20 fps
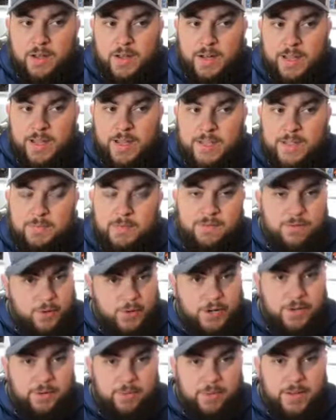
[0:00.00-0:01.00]
guess
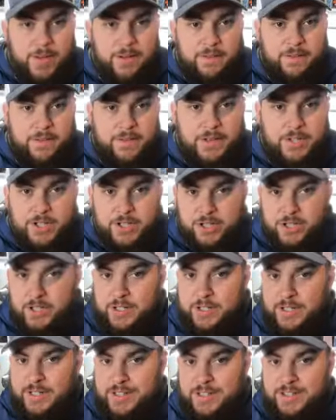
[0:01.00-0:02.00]
before you apply a finish,
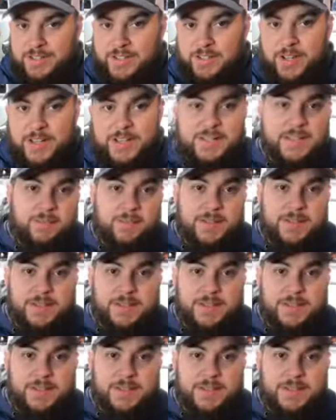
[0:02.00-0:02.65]
so I skipped a